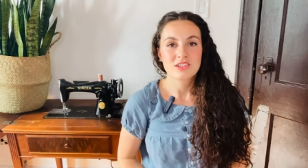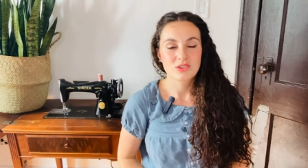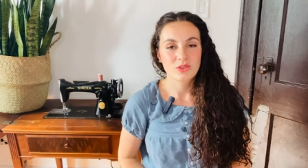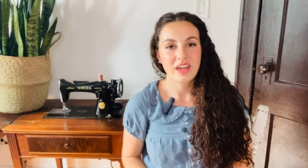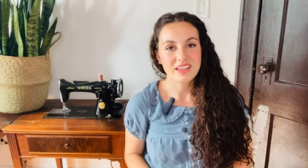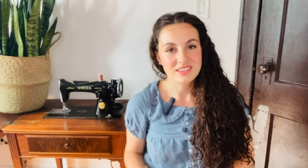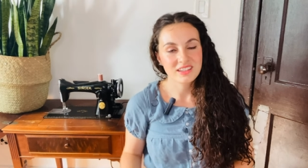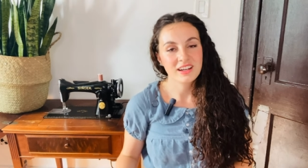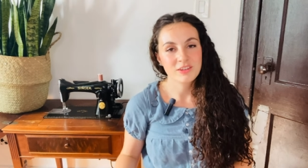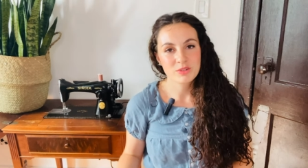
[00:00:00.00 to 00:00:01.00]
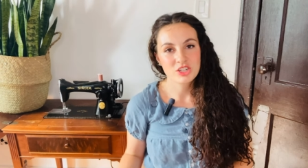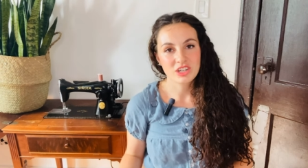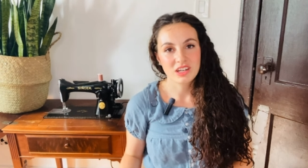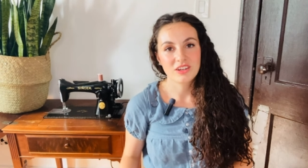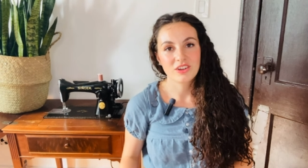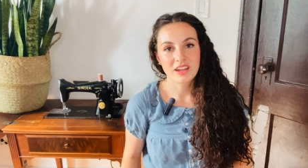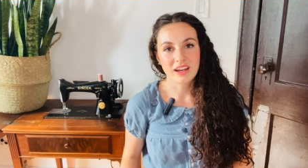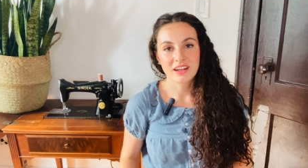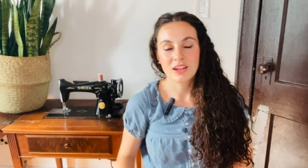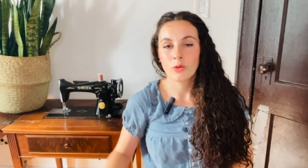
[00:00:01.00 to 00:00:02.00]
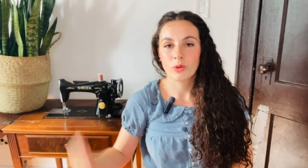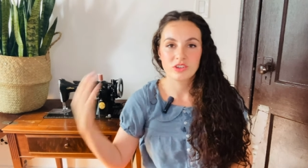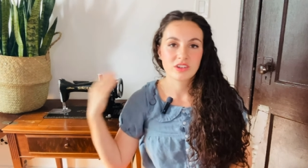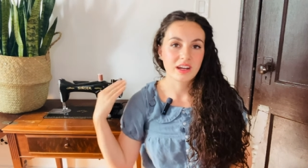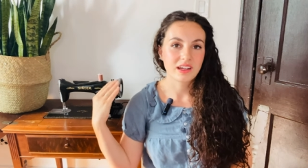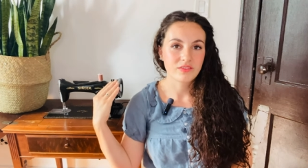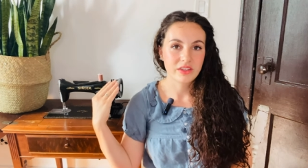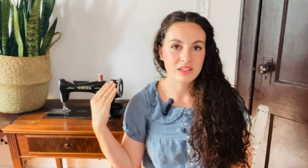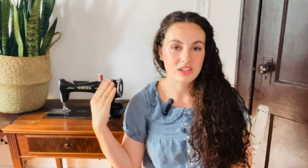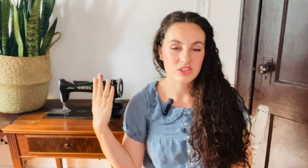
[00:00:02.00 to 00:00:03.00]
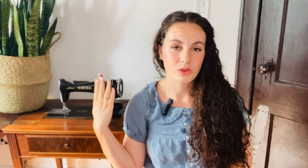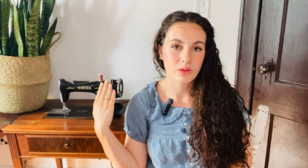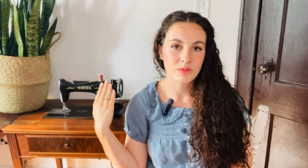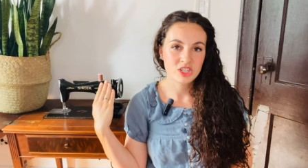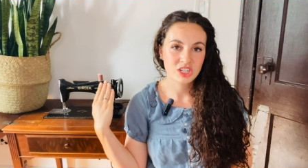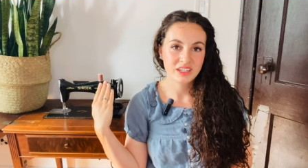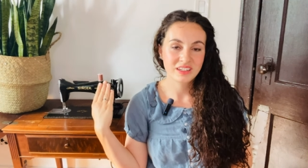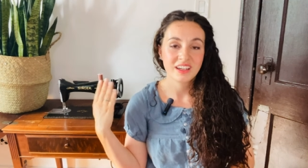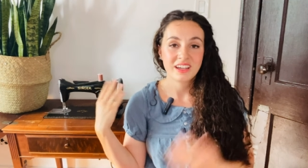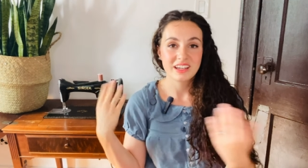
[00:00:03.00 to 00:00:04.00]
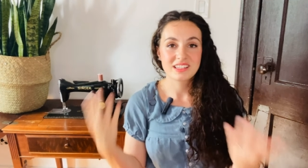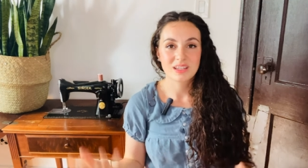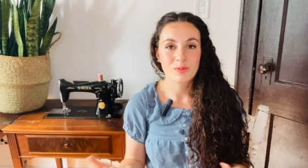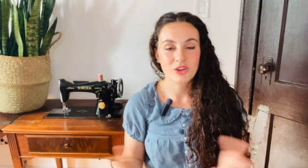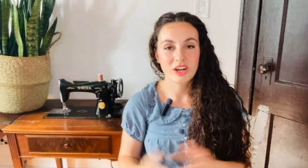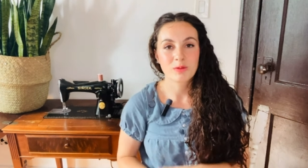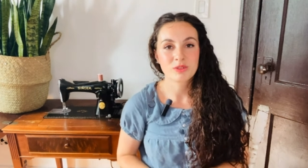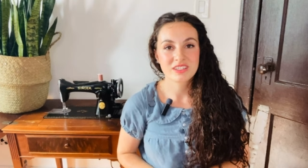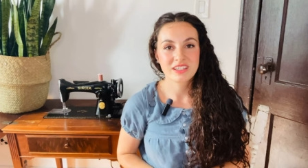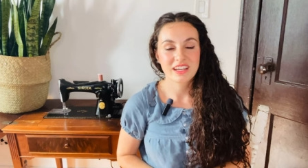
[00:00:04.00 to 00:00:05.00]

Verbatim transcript: So that's the kind of machine you're getting when you're getting a vintage sewing machine, except you're able to get